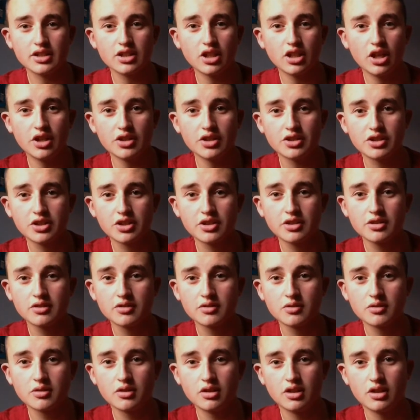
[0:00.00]

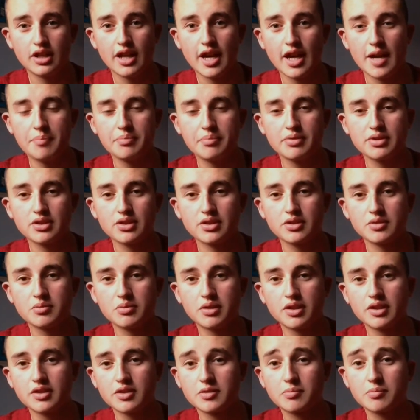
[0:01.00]
cartoon, like episode
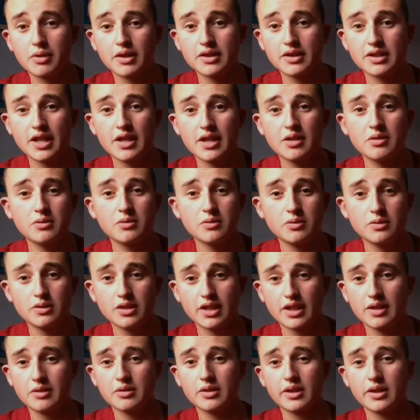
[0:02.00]
1 by
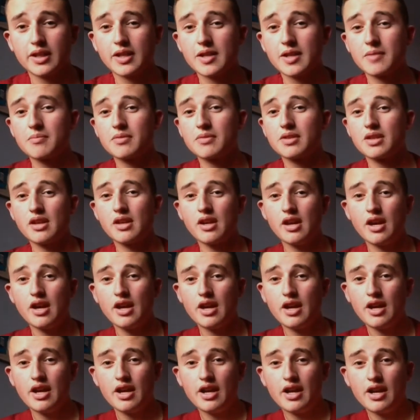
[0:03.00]
Telltale Games,
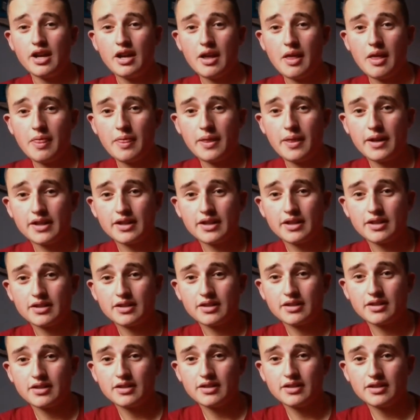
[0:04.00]
they
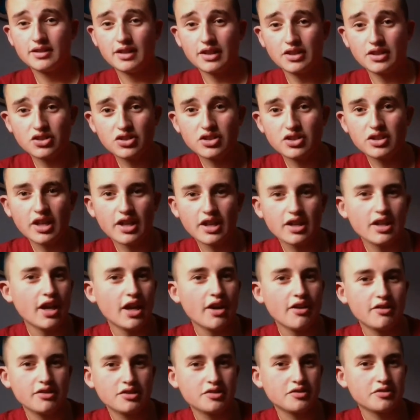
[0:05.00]
should get
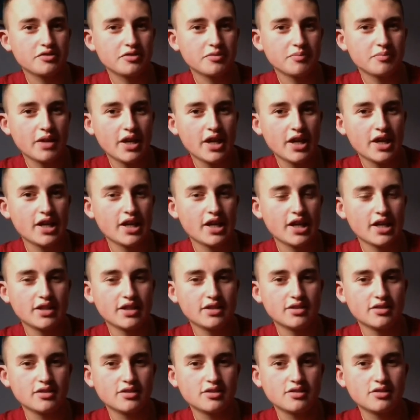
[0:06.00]
characters from there,
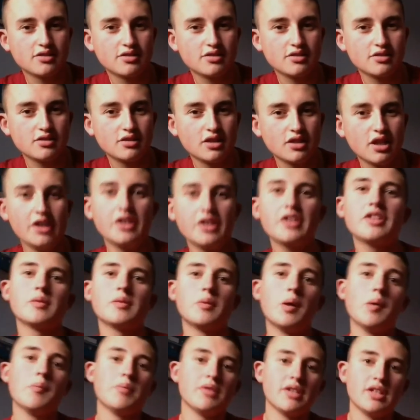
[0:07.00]
and I know they
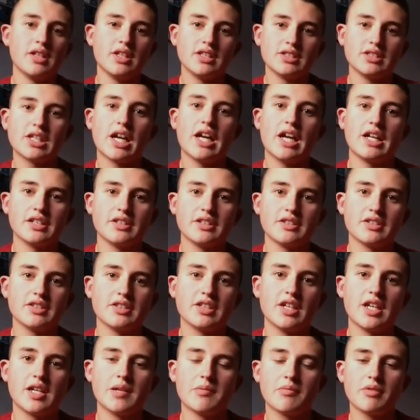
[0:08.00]
won't be exactly the
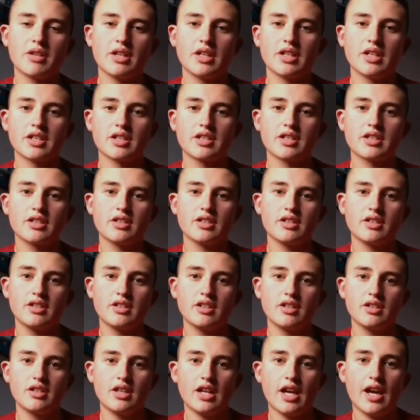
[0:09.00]
same, but like
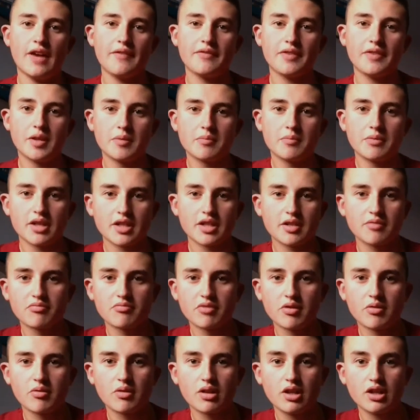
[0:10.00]
have them like in
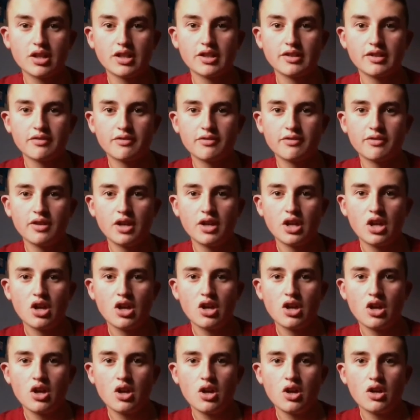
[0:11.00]
real life.
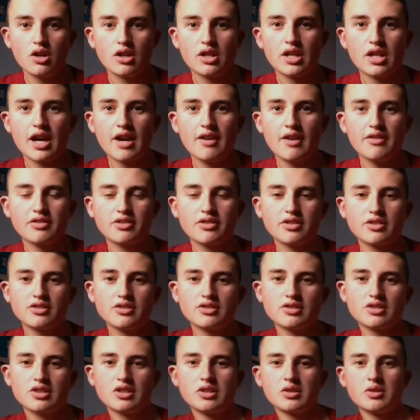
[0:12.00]

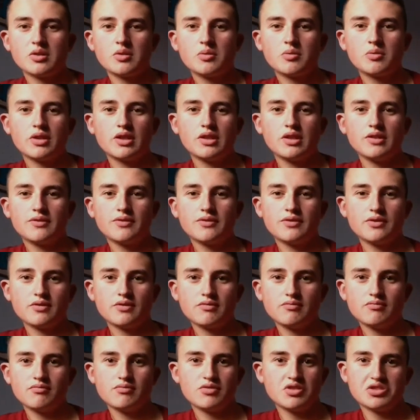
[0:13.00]
Characters who we
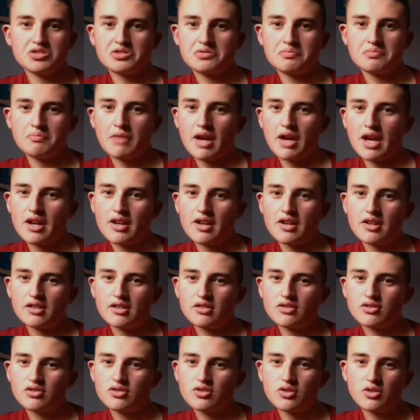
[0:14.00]
just
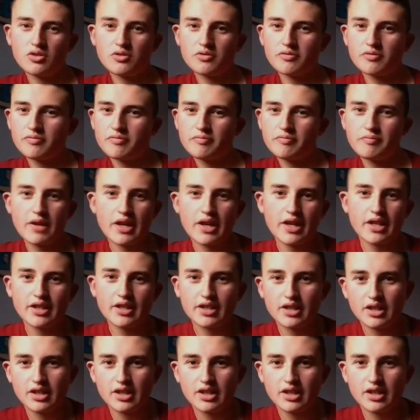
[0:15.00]
sort of met,